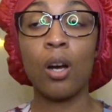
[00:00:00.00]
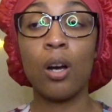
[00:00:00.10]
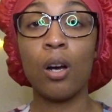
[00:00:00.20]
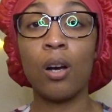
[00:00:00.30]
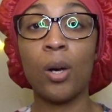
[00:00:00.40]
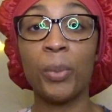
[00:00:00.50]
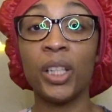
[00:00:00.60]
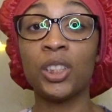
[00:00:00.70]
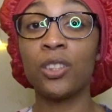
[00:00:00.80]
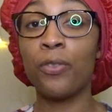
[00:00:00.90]

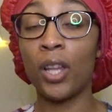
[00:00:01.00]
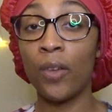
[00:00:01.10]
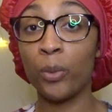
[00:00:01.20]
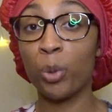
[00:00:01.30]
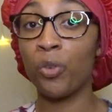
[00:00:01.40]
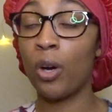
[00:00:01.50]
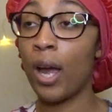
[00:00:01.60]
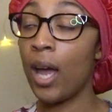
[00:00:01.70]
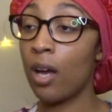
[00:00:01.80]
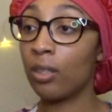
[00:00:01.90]
And she fell off the roof of her
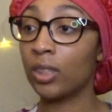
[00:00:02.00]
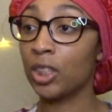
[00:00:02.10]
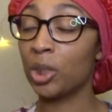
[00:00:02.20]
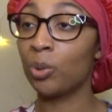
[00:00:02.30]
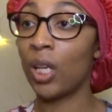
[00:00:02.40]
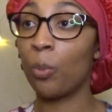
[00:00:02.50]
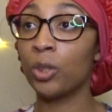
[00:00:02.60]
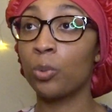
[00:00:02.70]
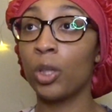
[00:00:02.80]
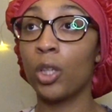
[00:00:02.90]
house. And she was like,
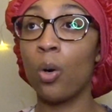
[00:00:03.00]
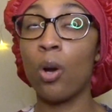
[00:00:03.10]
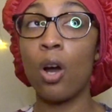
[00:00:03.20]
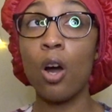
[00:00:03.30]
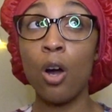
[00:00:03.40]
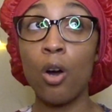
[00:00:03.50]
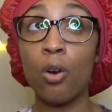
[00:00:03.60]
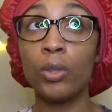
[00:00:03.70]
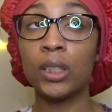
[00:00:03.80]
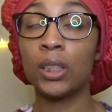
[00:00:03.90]
what's really going
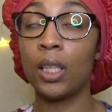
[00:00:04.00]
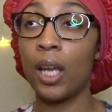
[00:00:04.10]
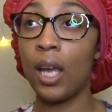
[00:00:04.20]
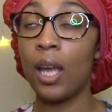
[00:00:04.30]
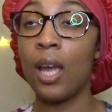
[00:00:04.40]
on? This and that.